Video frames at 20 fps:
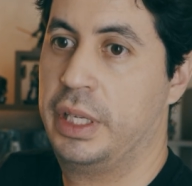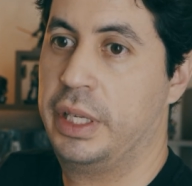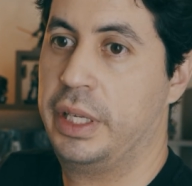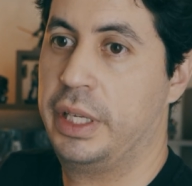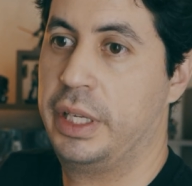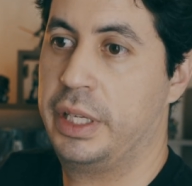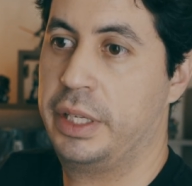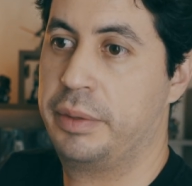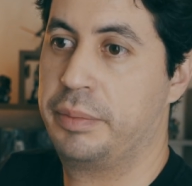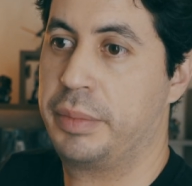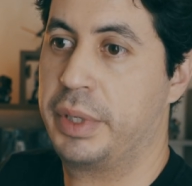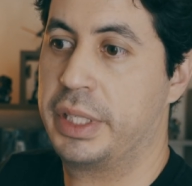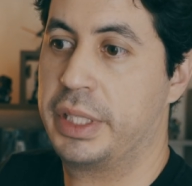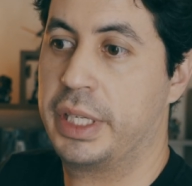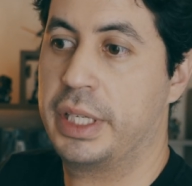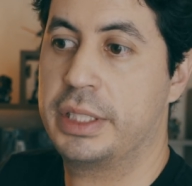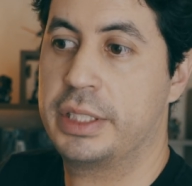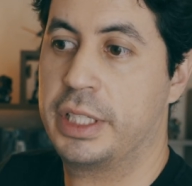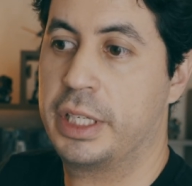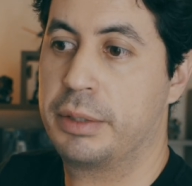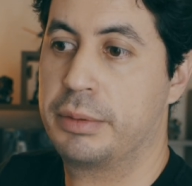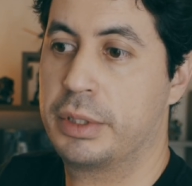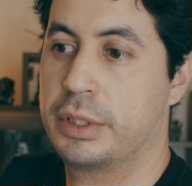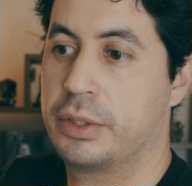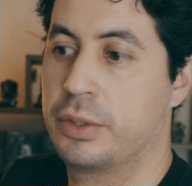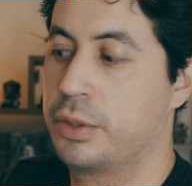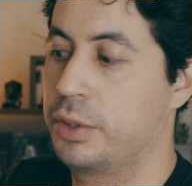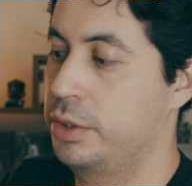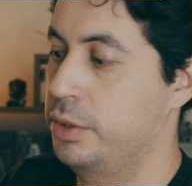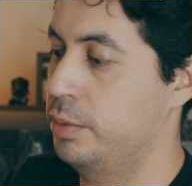and by that time the
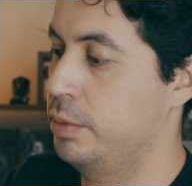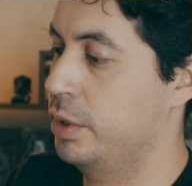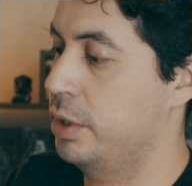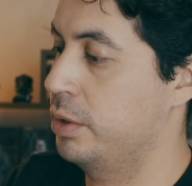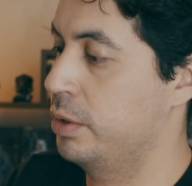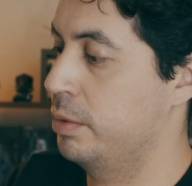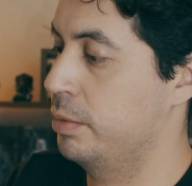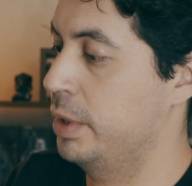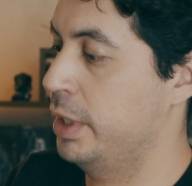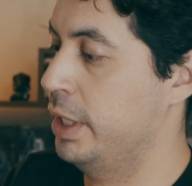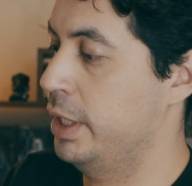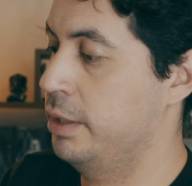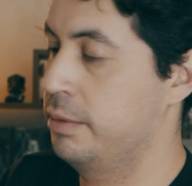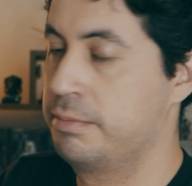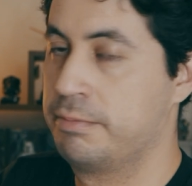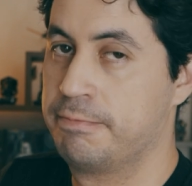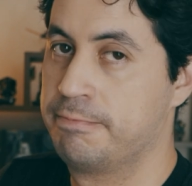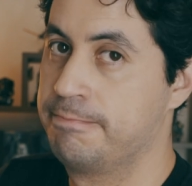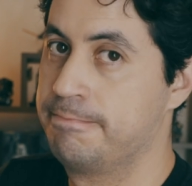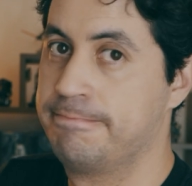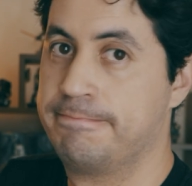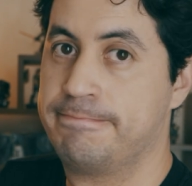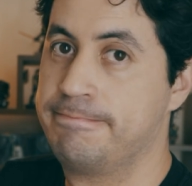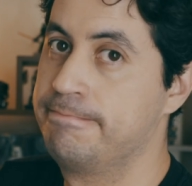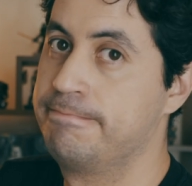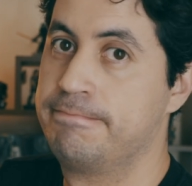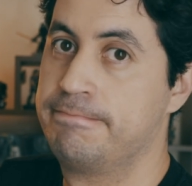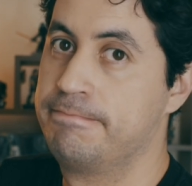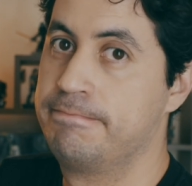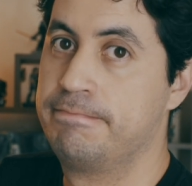toys were already
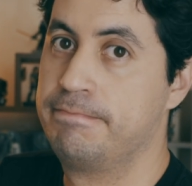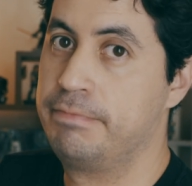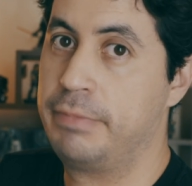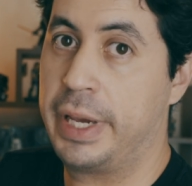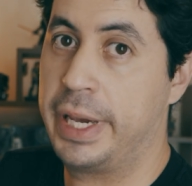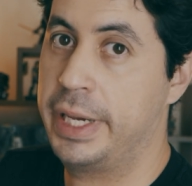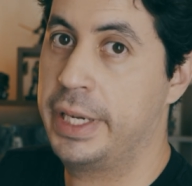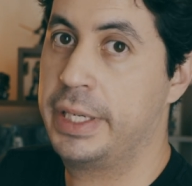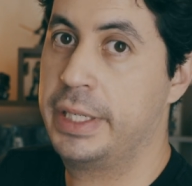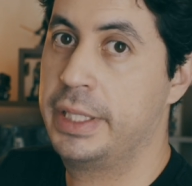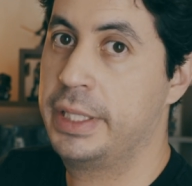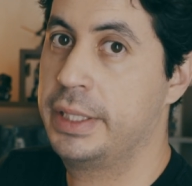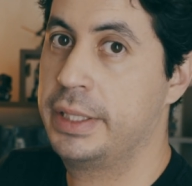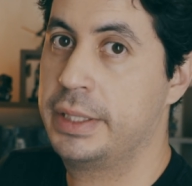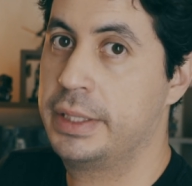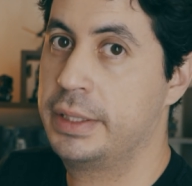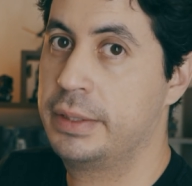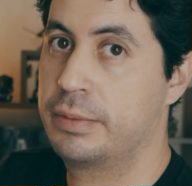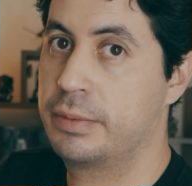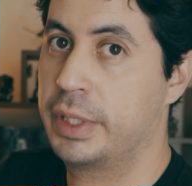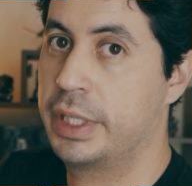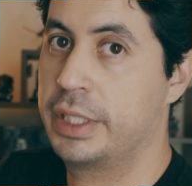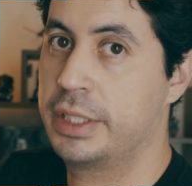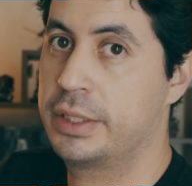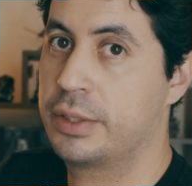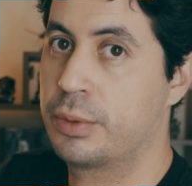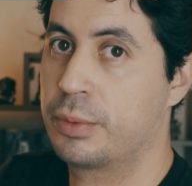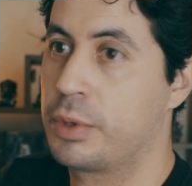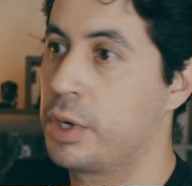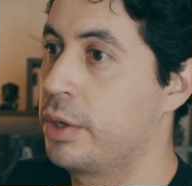made, ready
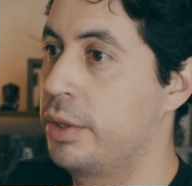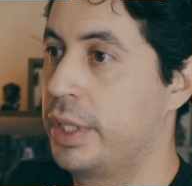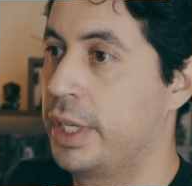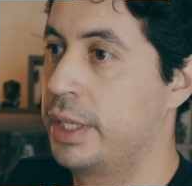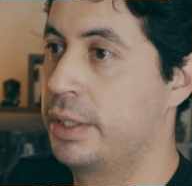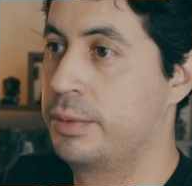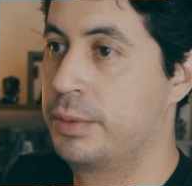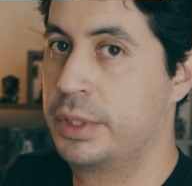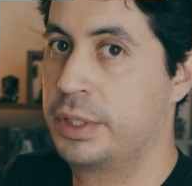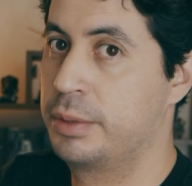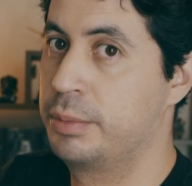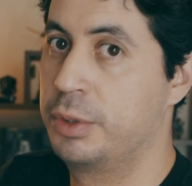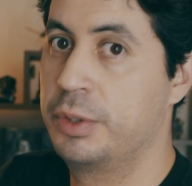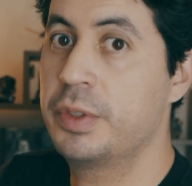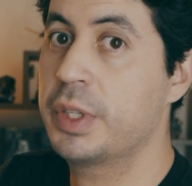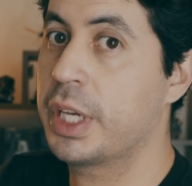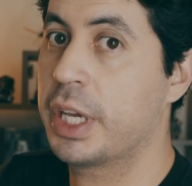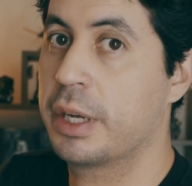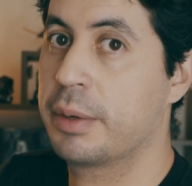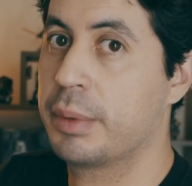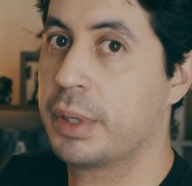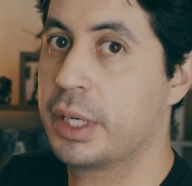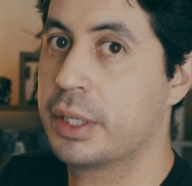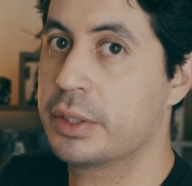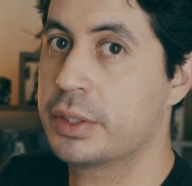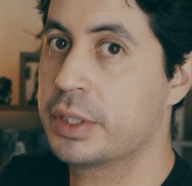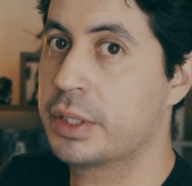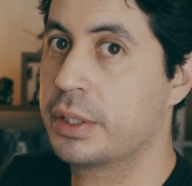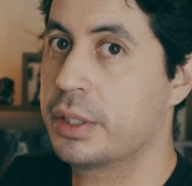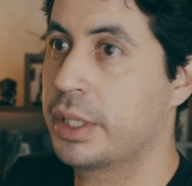to roll out when the movie came
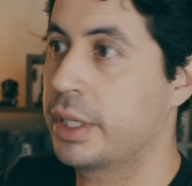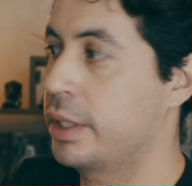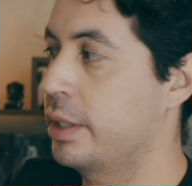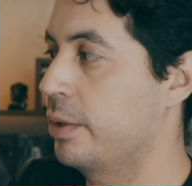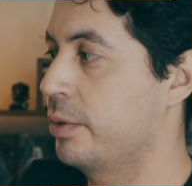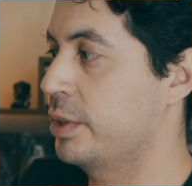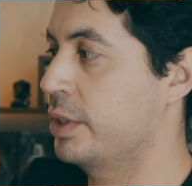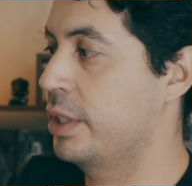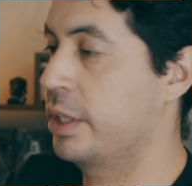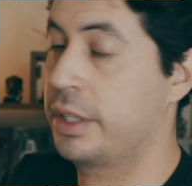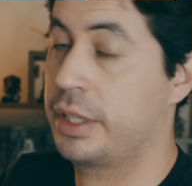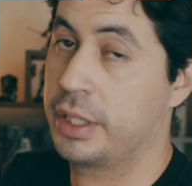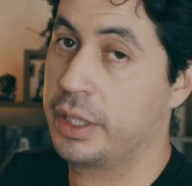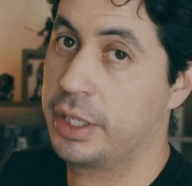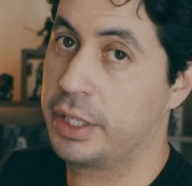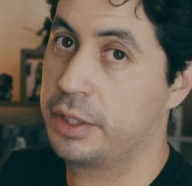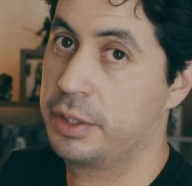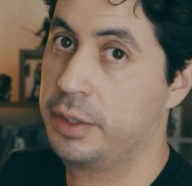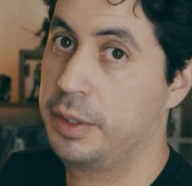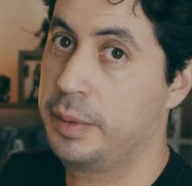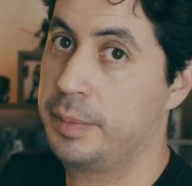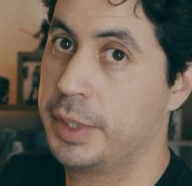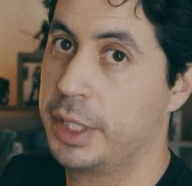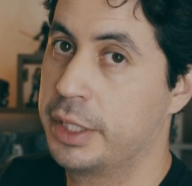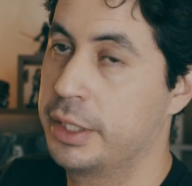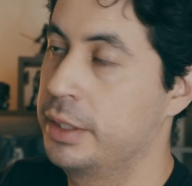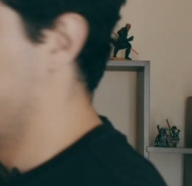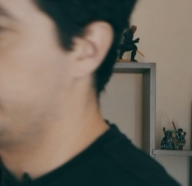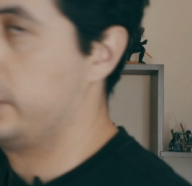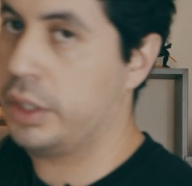out, so like there was nothing they could do
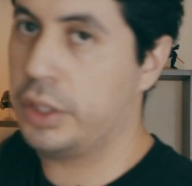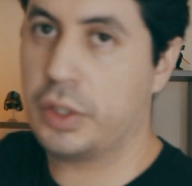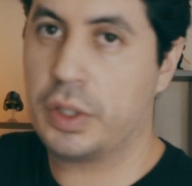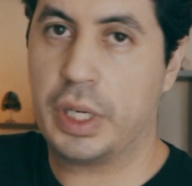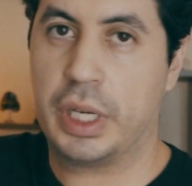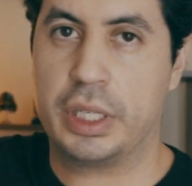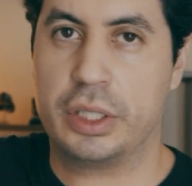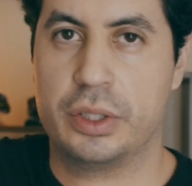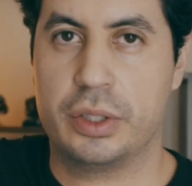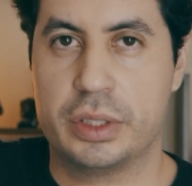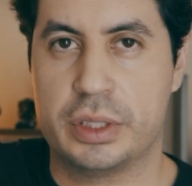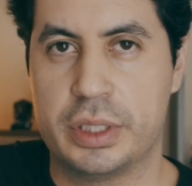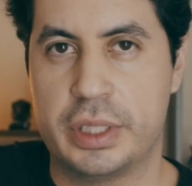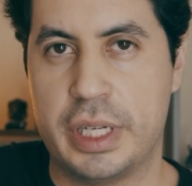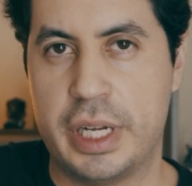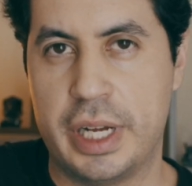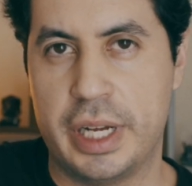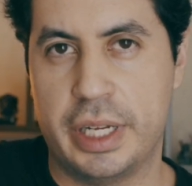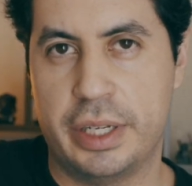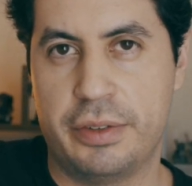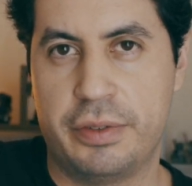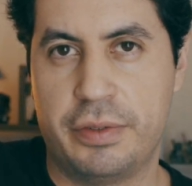about it. Then you got your TIE